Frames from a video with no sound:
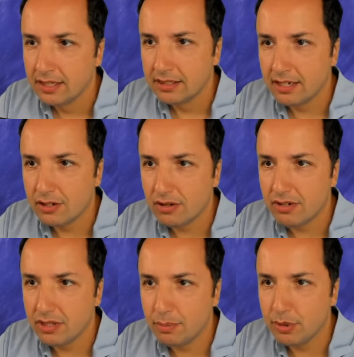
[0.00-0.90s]
There's
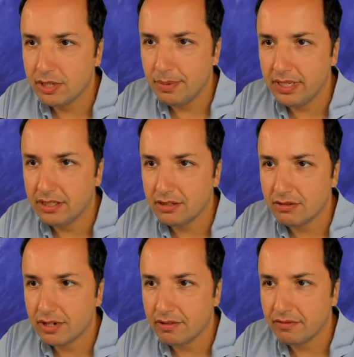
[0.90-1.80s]
always the possibility to
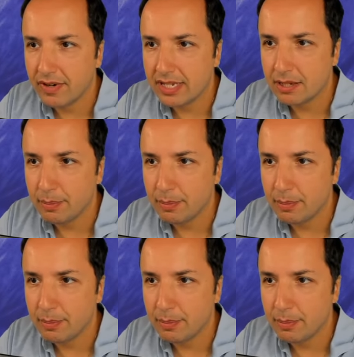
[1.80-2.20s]
sacrifice a